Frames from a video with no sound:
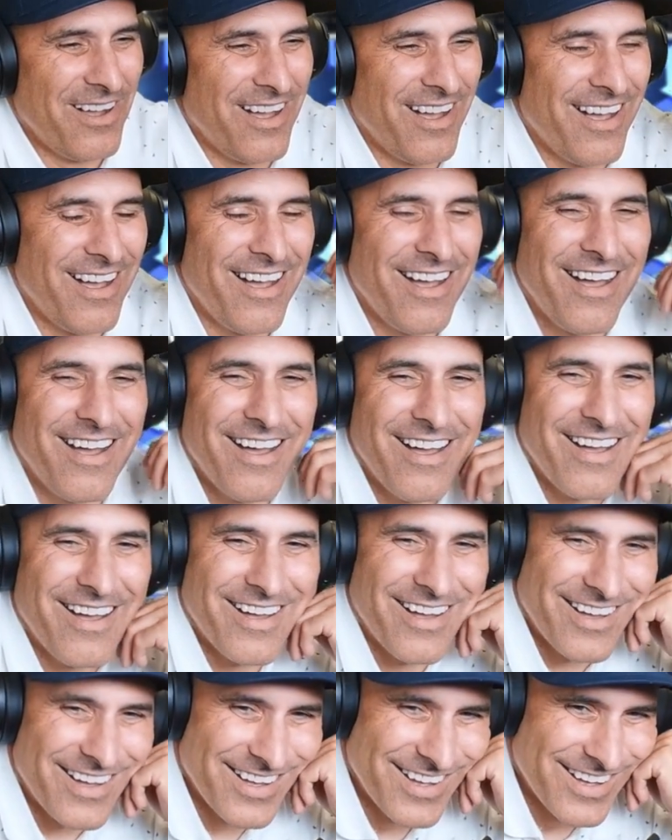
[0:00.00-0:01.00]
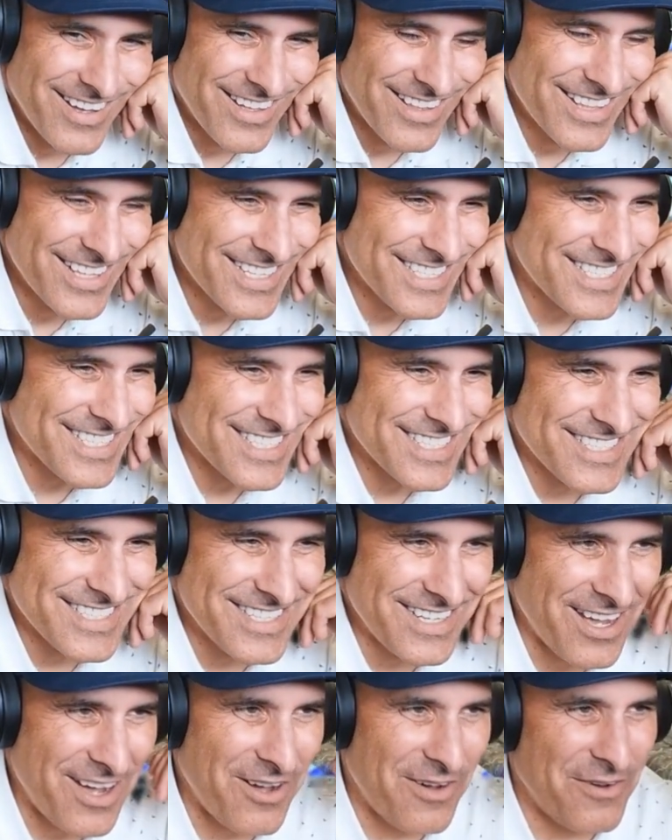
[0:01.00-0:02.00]
Oh, this is
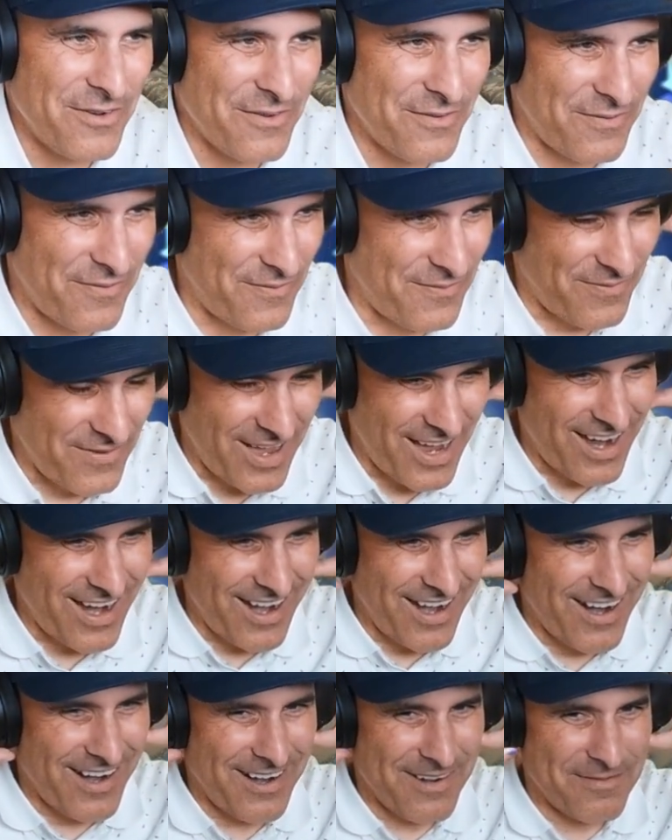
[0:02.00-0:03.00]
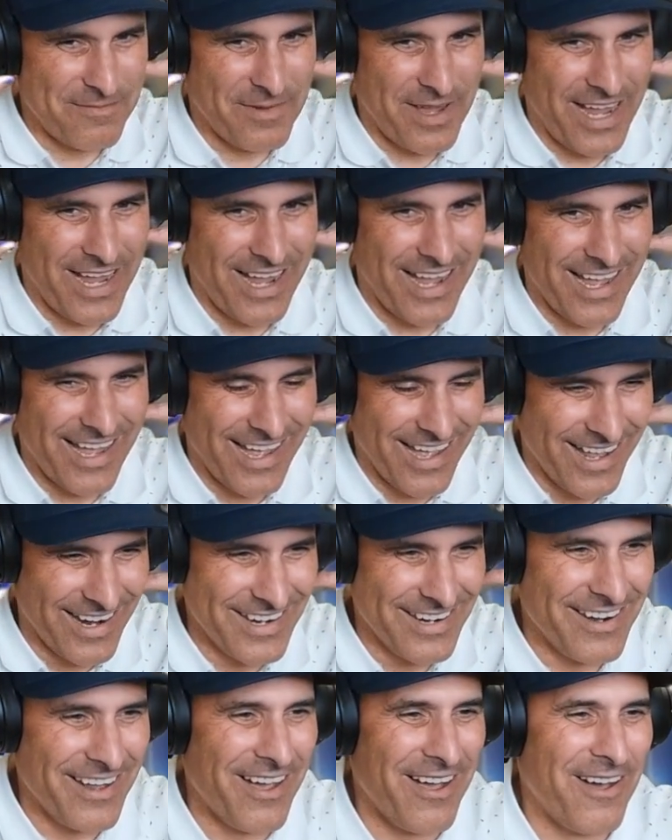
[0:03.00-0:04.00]
no fair,
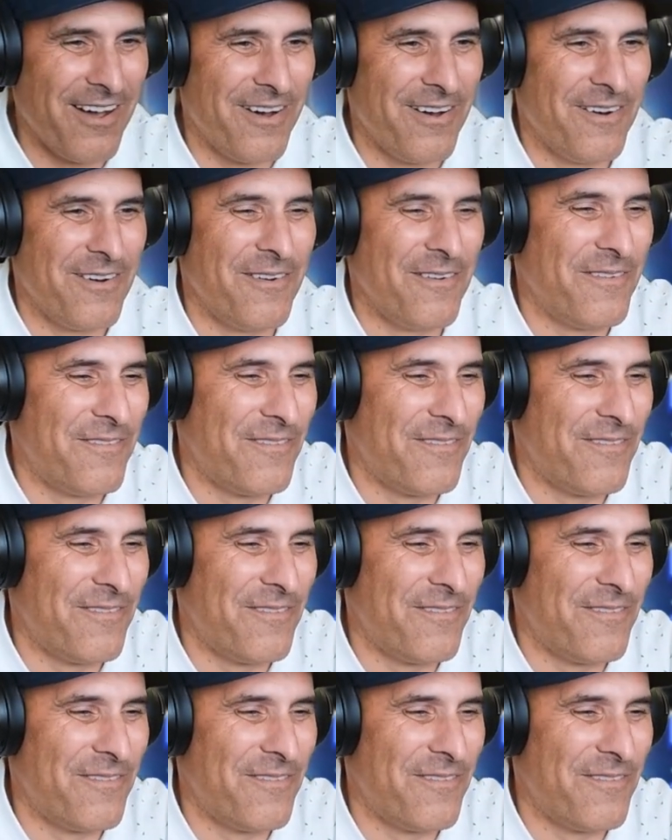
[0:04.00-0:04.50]
man. No